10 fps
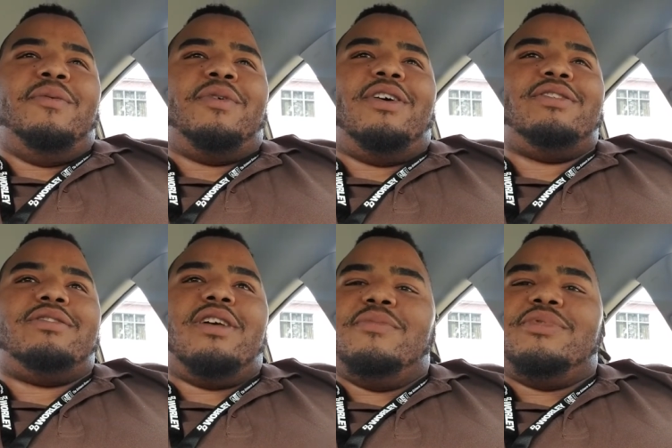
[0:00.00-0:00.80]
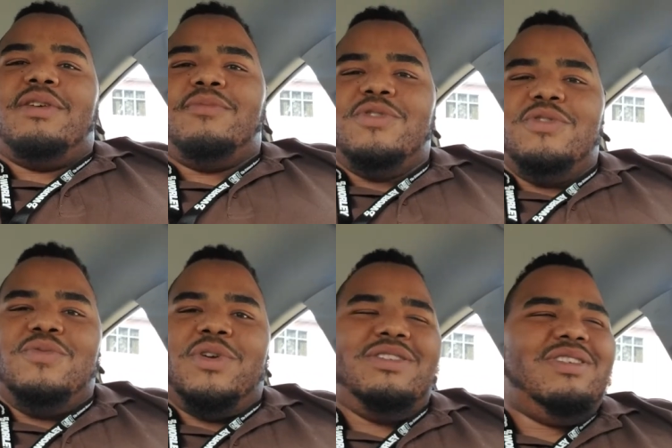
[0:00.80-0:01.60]
Cause some some dude,
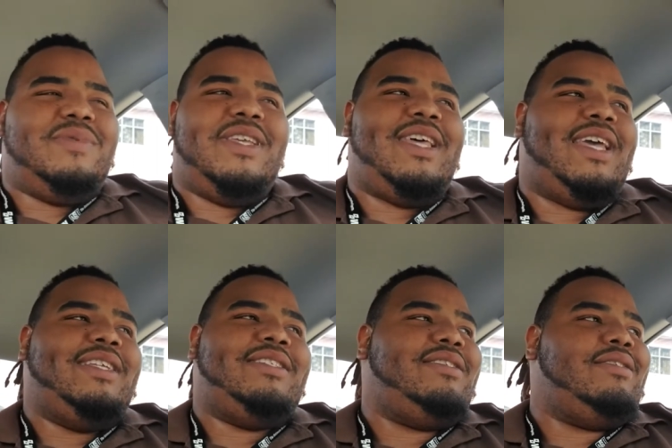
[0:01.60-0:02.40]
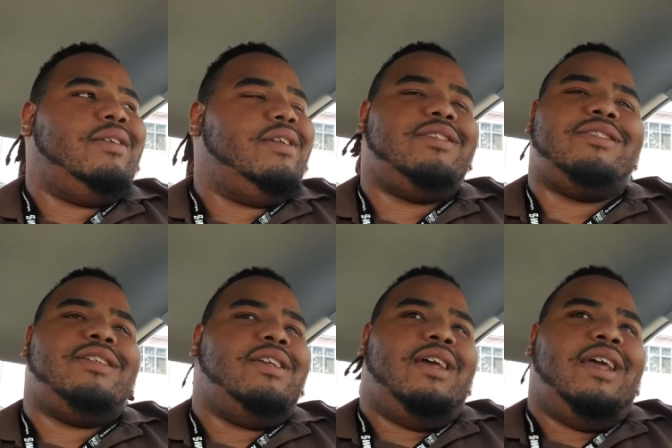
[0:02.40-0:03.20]
wanted, you know what I'm saying? Like it's just it's
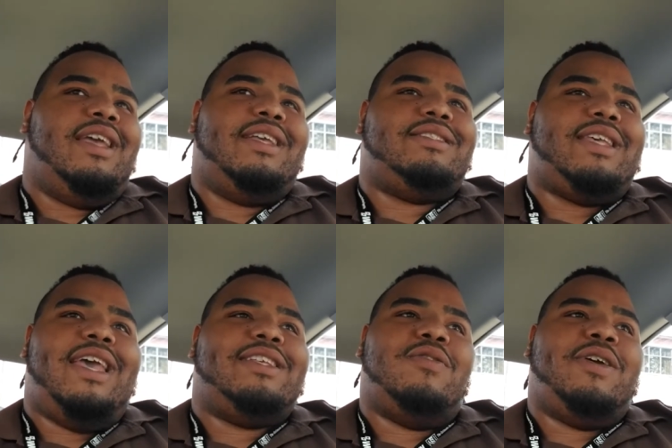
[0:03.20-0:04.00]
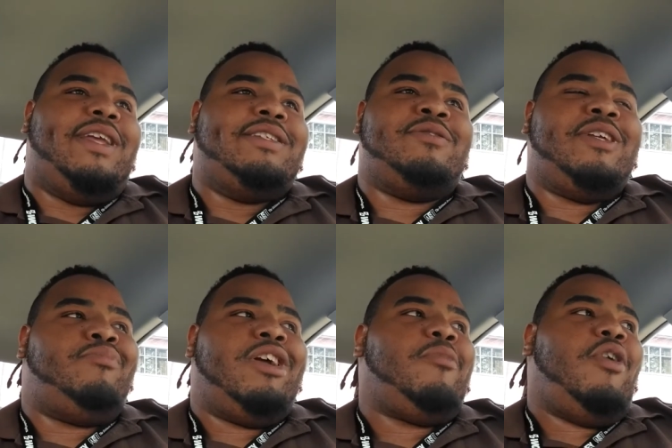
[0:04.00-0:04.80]
just it's sad. So it, it just it
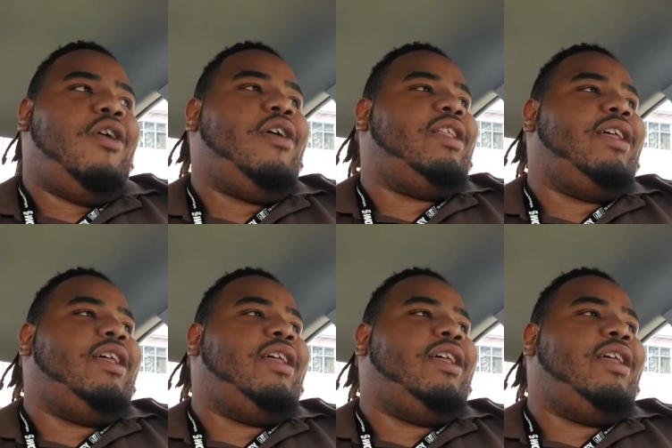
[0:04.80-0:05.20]
break my heart.